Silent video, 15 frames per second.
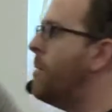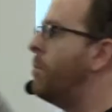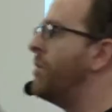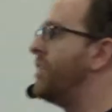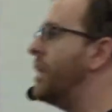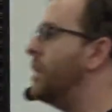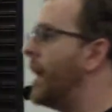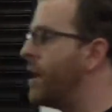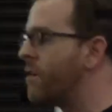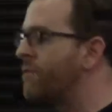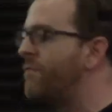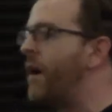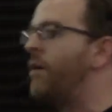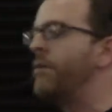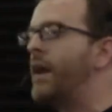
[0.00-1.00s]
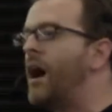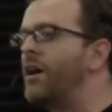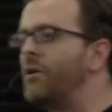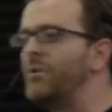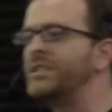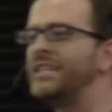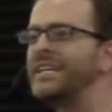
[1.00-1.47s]
but then later found out
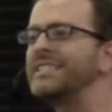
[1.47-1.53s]
it was